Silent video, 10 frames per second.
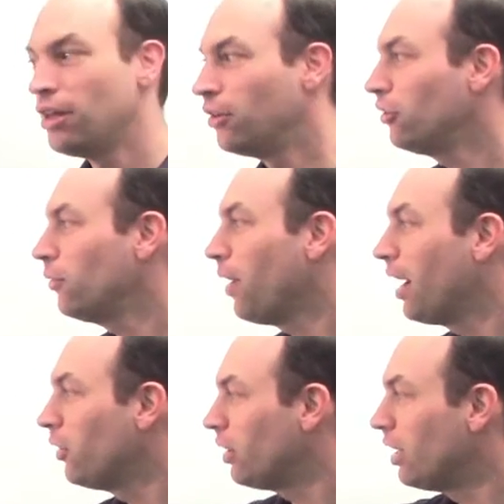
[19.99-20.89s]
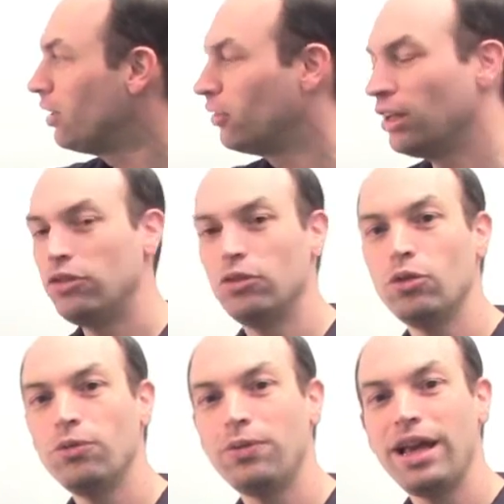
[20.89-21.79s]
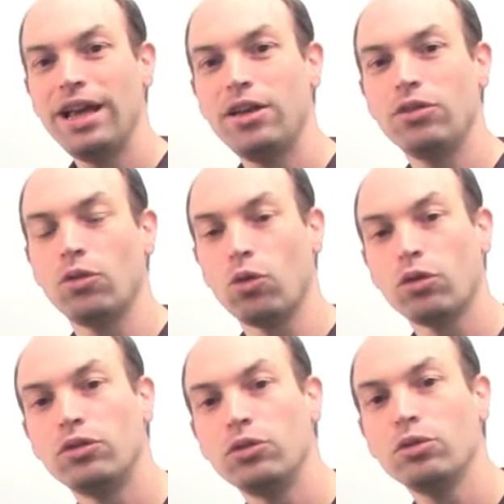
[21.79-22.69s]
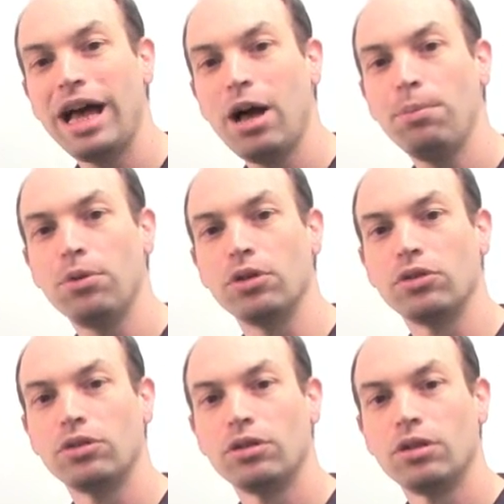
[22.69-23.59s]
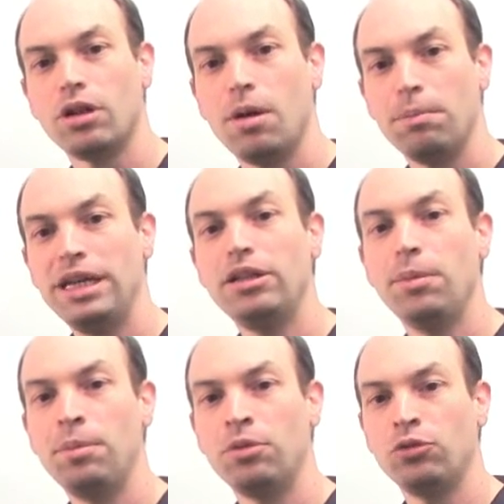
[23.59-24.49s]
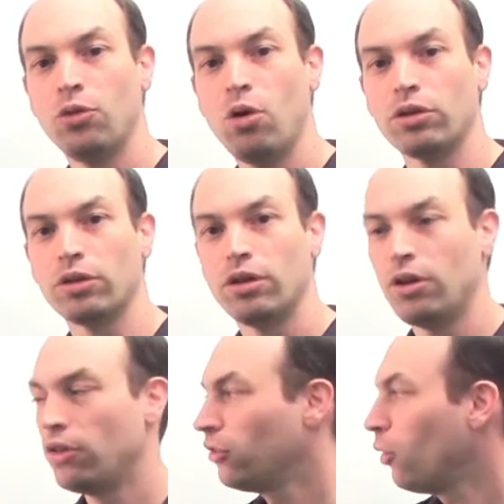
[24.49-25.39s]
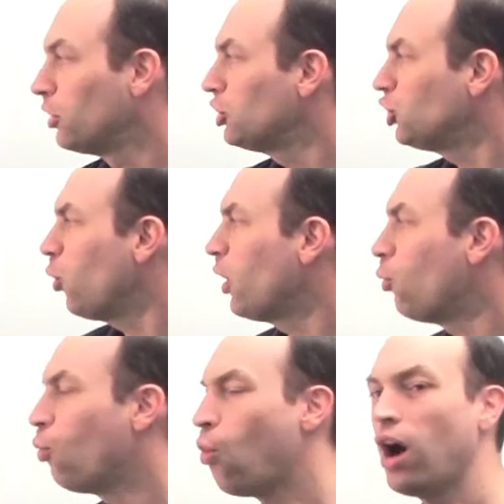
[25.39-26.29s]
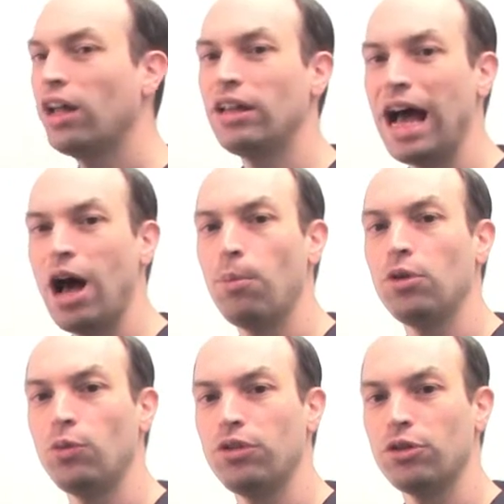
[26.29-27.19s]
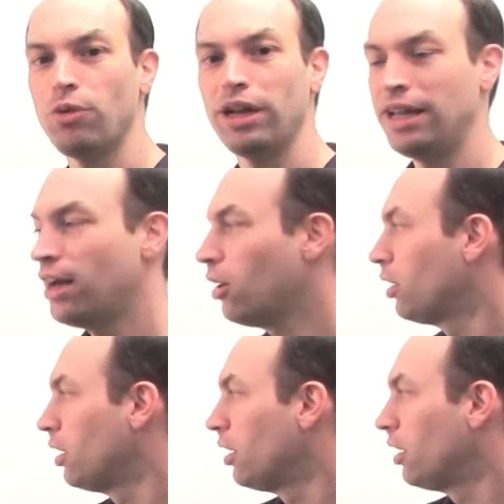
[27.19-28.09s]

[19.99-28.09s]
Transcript: This device is a dual phase or a dual output PWM controller. So we're just showing one output with it right now,